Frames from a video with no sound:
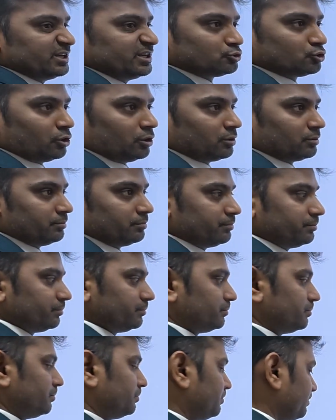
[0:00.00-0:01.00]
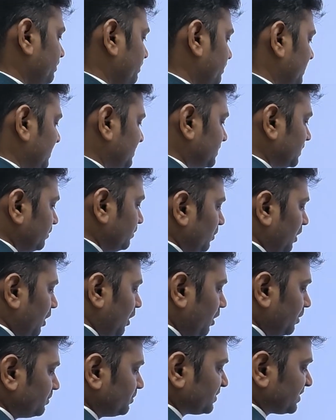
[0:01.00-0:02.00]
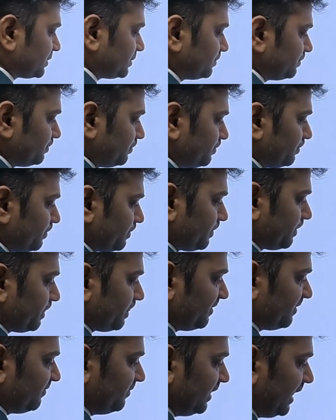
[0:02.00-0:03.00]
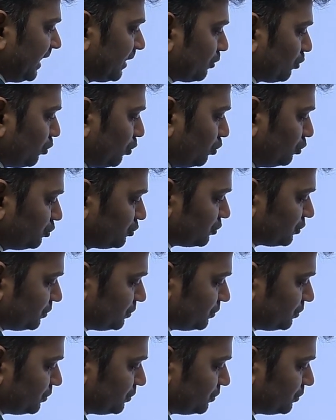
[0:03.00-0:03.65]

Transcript: on some arms, flag codes,